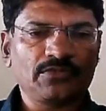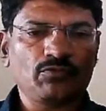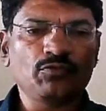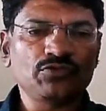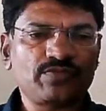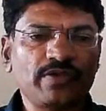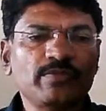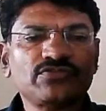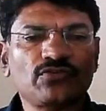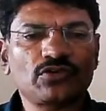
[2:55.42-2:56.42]
who is famous
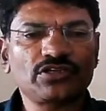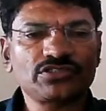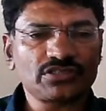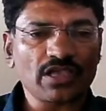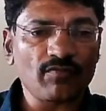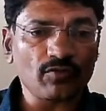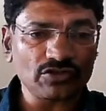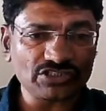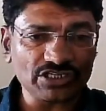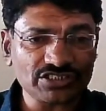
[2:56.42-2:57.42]
for his
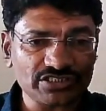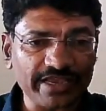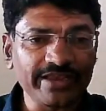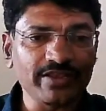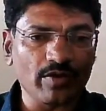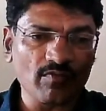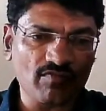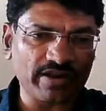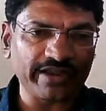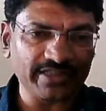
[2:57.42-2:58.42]
aphoristic style of
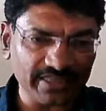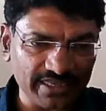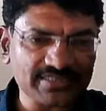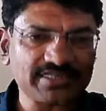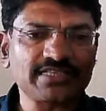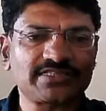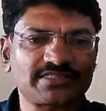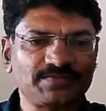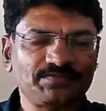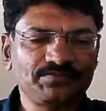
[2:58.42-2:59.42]
writing essays,
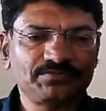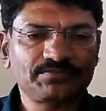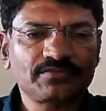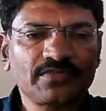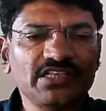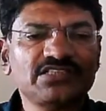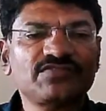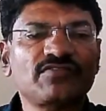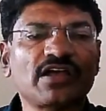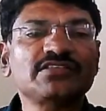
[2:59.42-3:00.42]
is
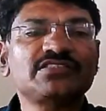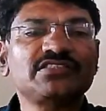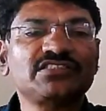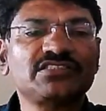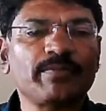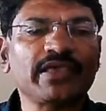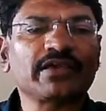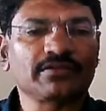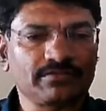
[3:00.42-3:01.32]
Francis Bacon.